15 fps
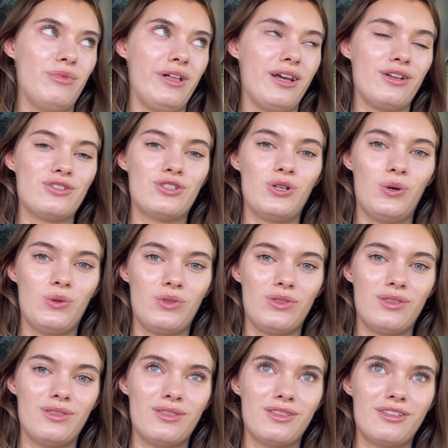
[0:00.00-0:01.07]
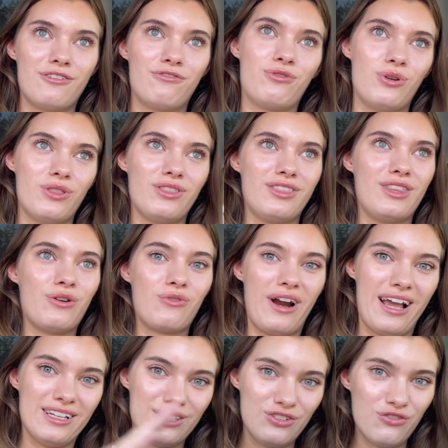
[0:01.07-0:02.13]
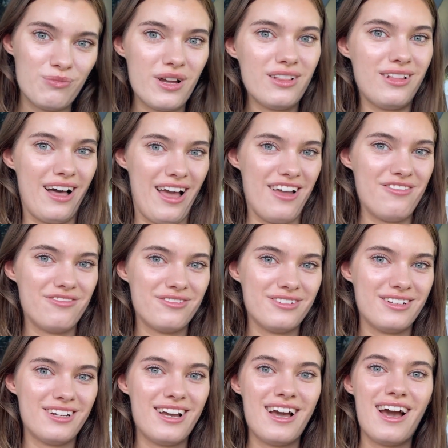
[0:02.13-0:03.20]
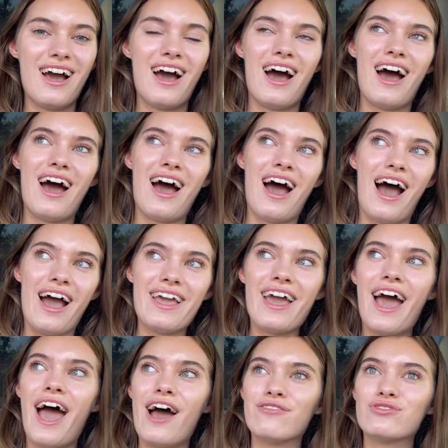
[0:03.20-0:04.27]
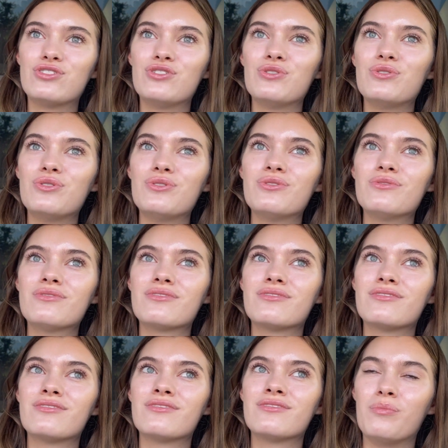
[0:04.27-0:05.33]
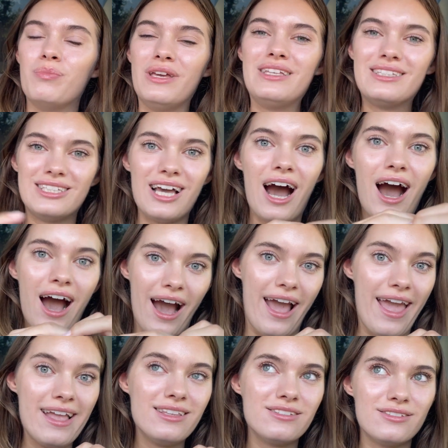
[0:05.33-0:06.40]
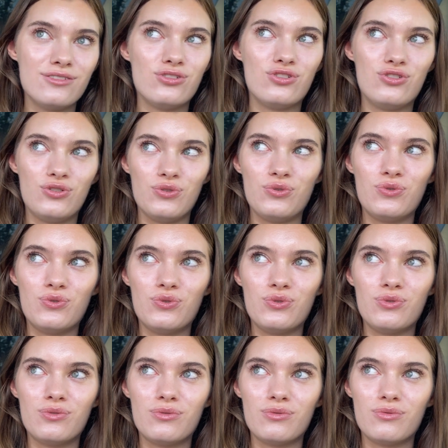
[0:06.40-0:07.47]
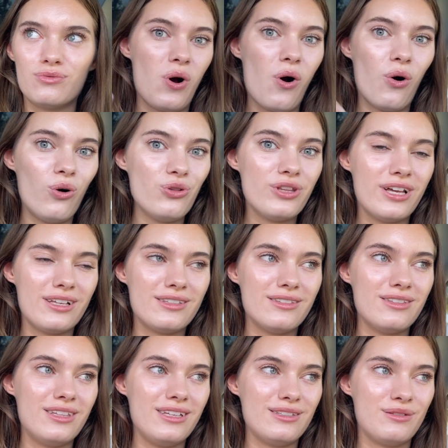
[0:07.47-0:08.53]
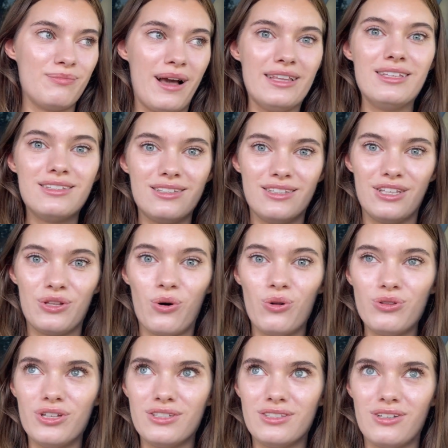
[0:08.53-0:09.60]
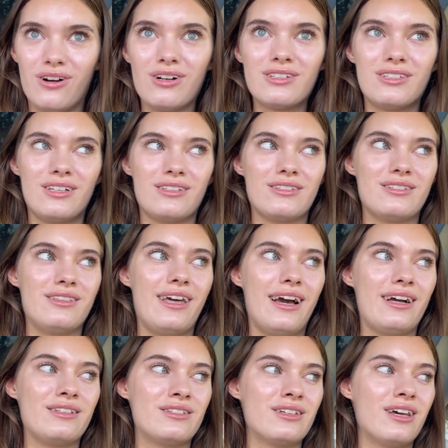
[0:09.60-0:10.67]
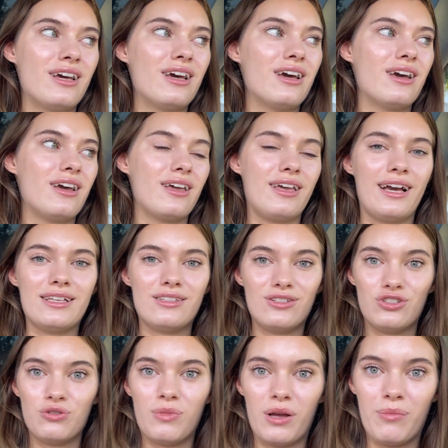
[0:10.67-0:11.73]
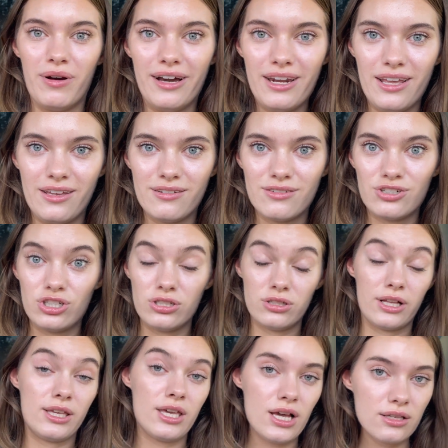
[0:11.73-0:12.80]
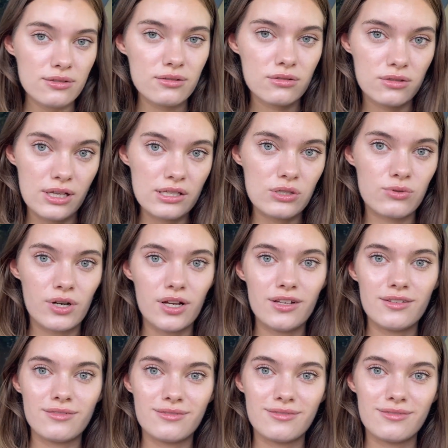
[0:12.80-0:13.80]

like, so for the rest of my life, I have to be tied to all this medicine and all these toxins that get into my body. She's like, yes, that's right.